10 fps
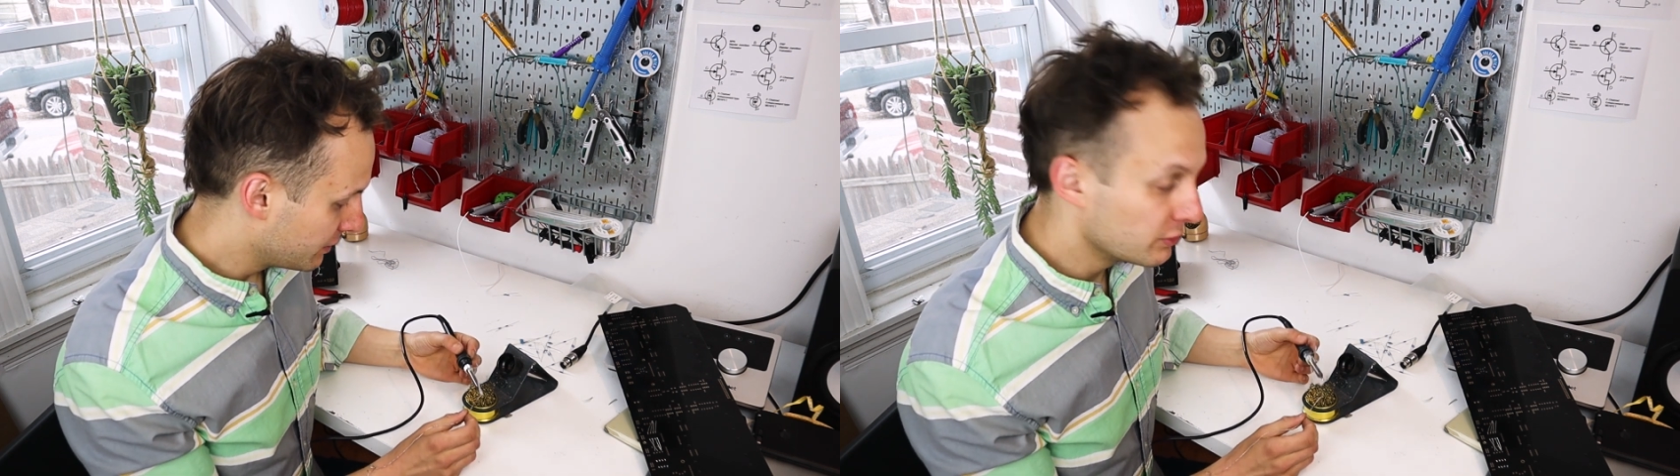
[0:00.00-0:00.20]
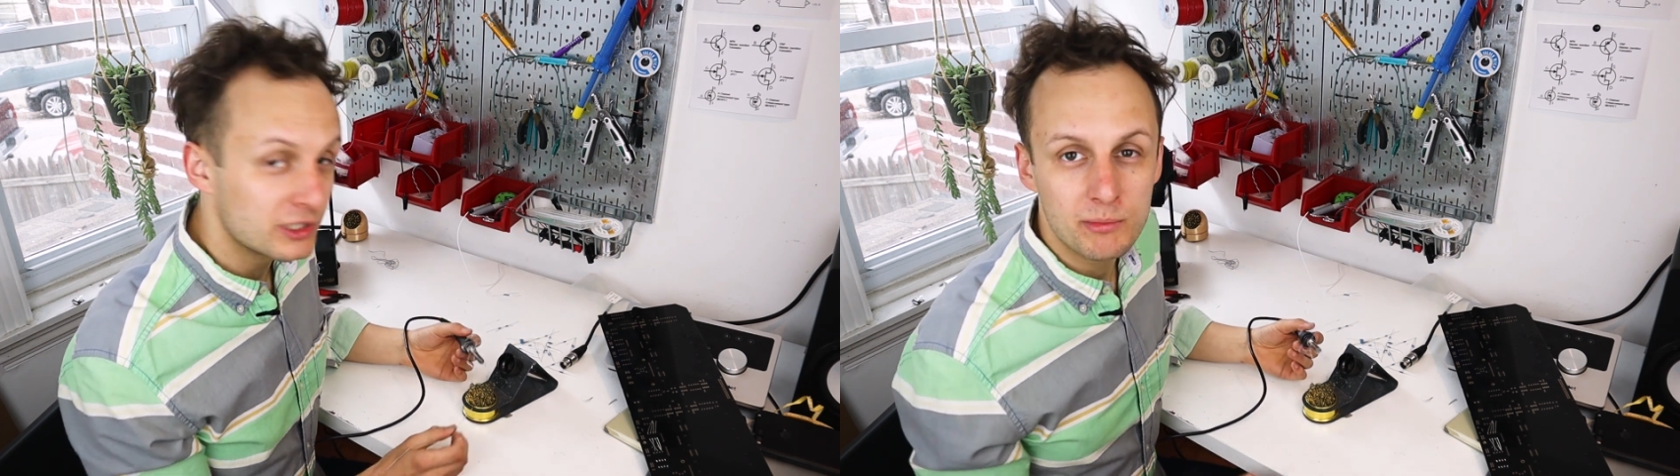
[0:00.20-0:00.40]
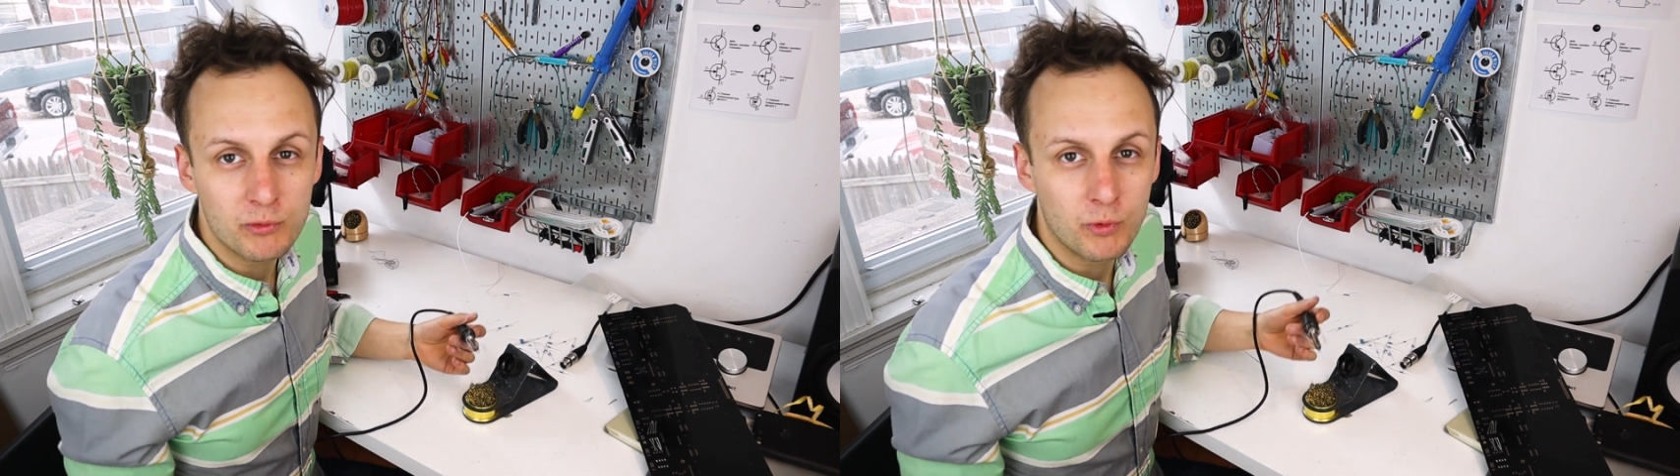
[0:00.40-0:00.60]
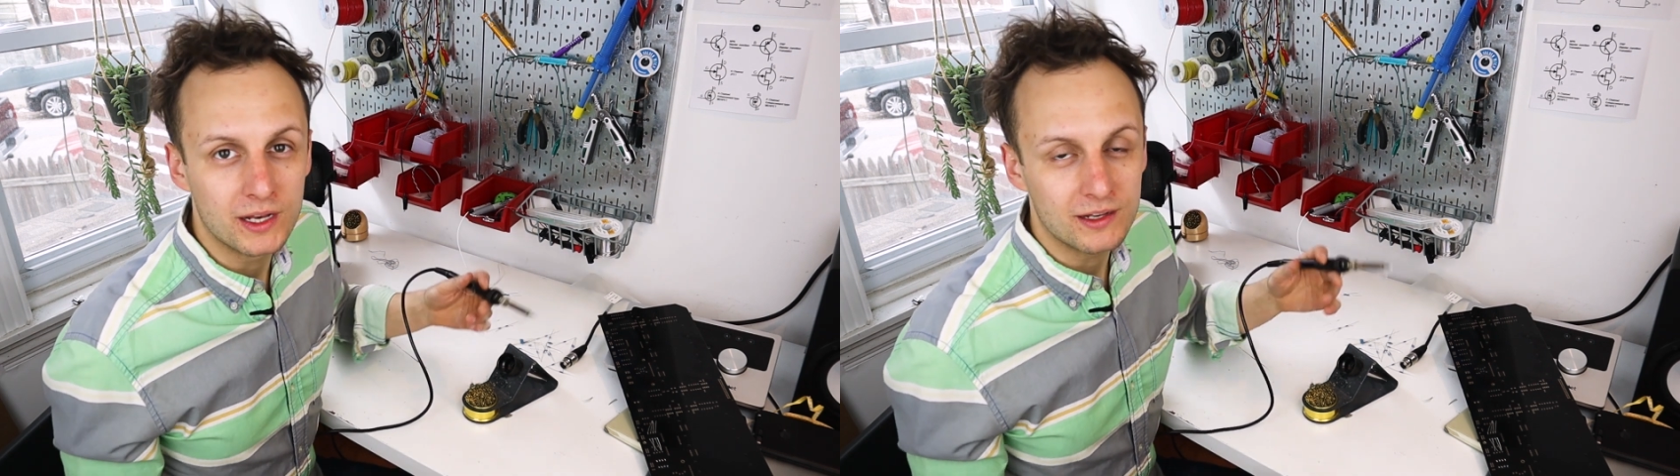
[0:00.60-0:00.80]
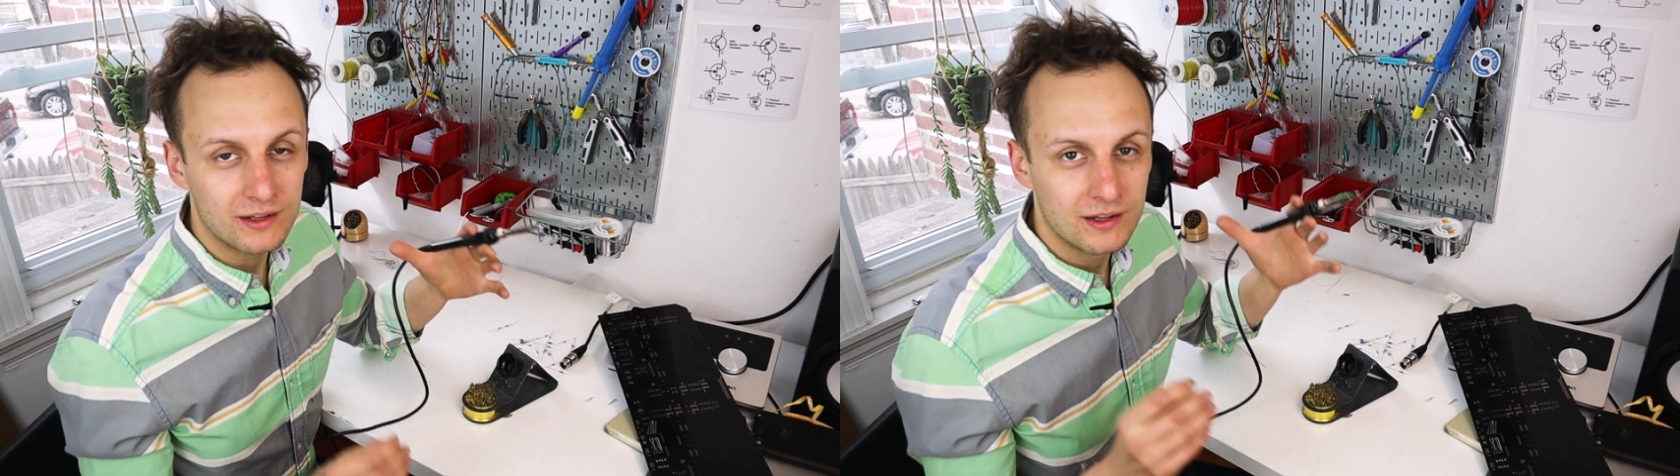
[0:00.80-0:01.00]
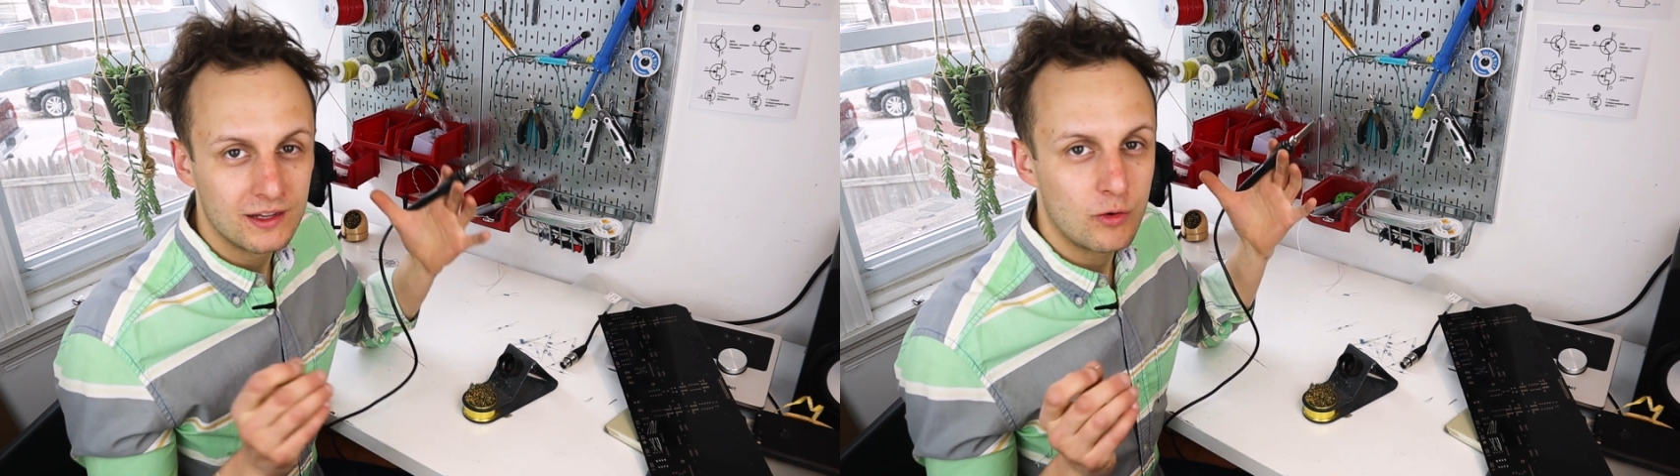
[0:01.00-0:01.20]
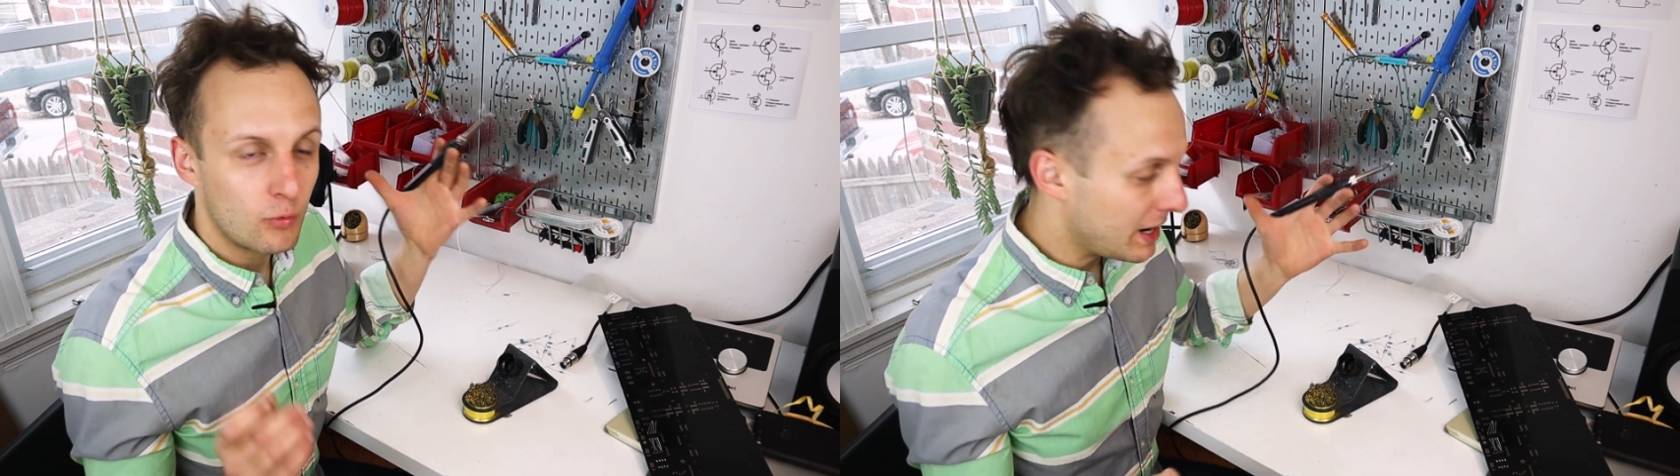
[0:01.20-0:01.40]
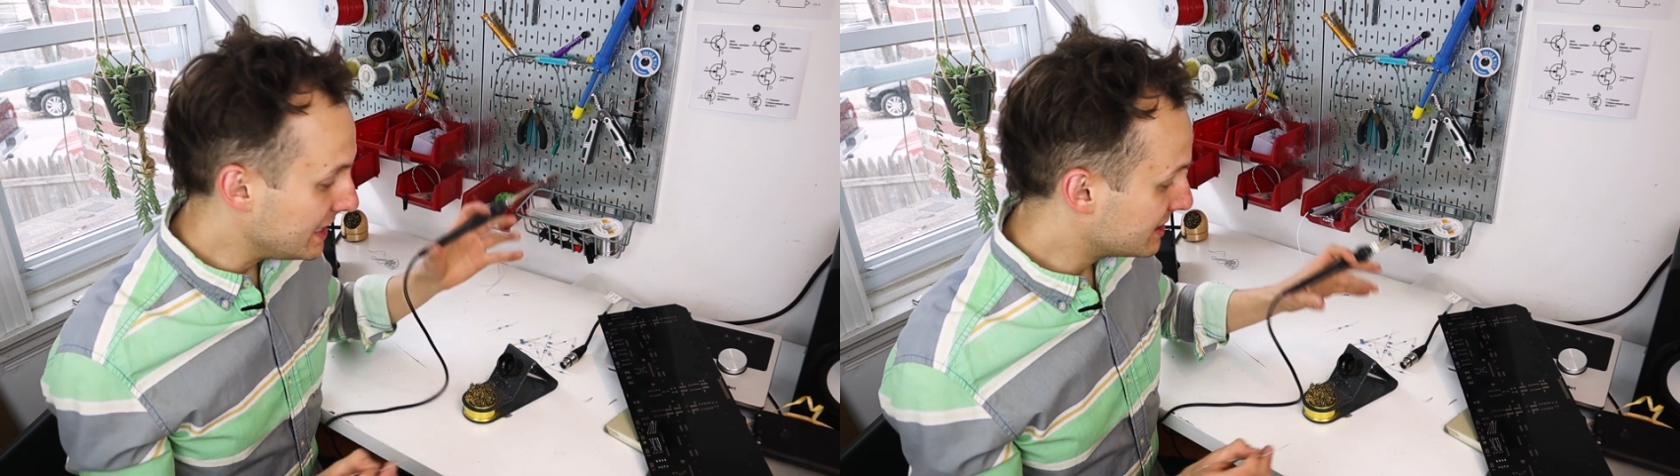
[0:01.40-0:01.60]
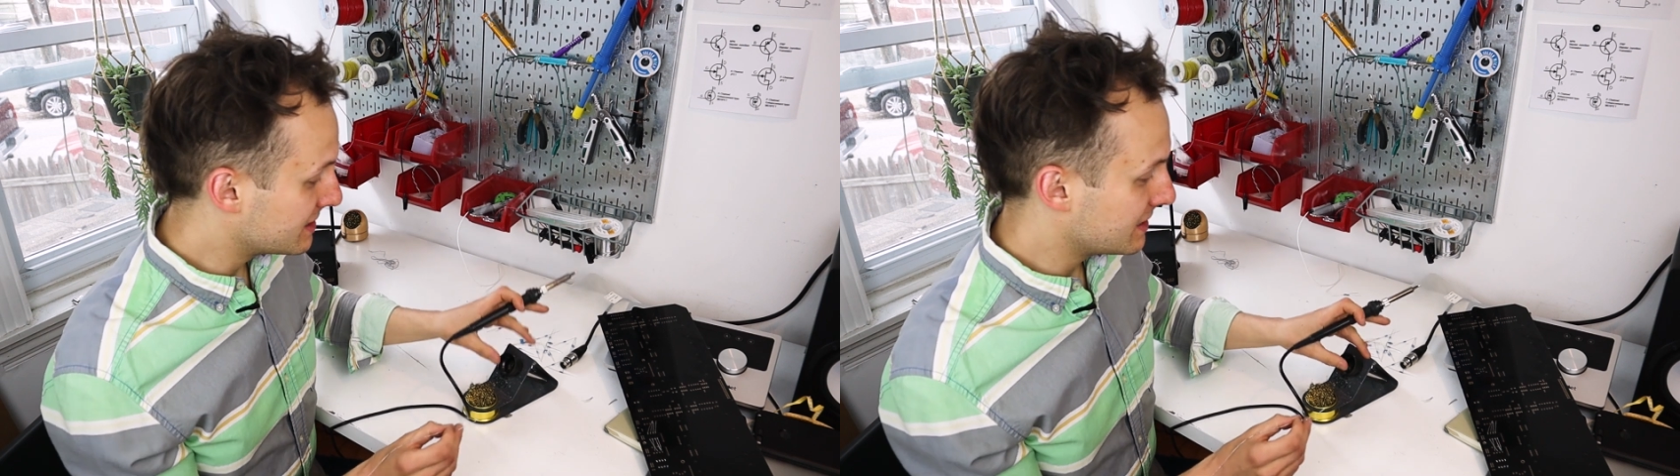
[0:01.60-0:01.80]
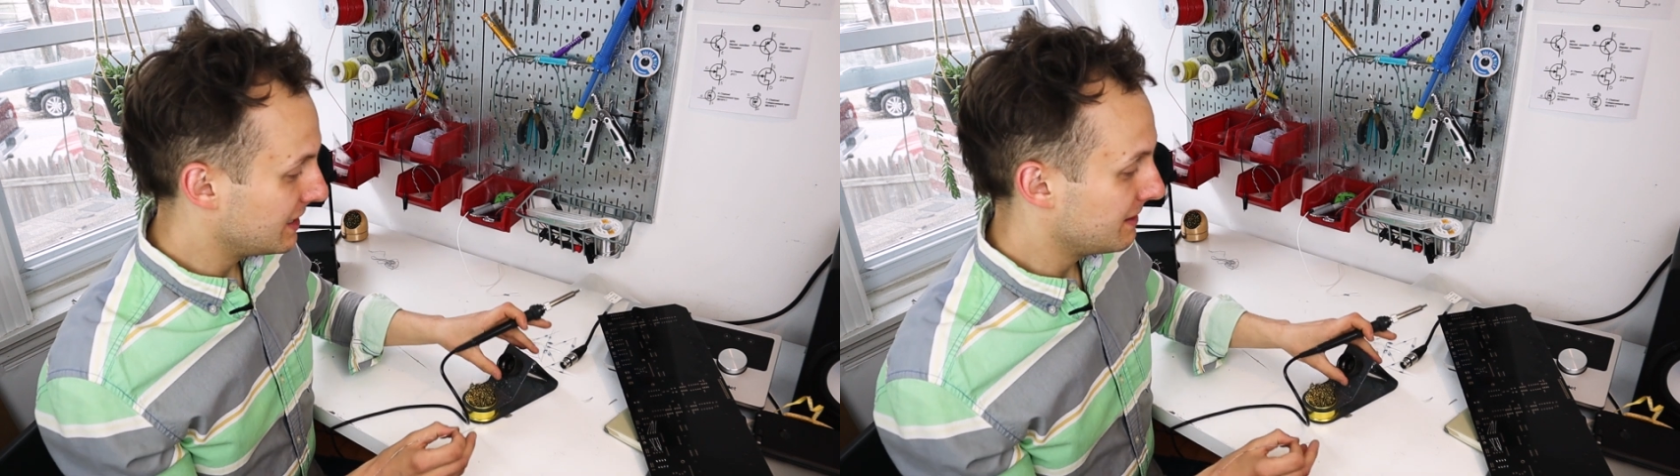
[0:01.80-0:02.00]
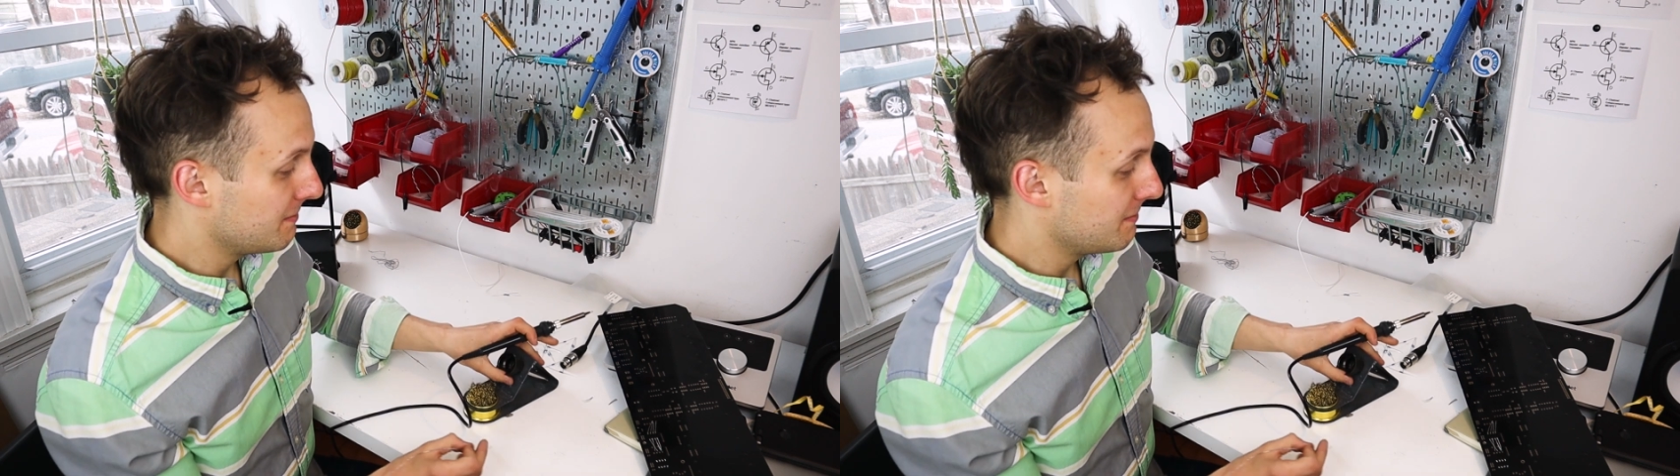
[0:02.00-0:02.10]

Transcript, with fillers: rule number one, waste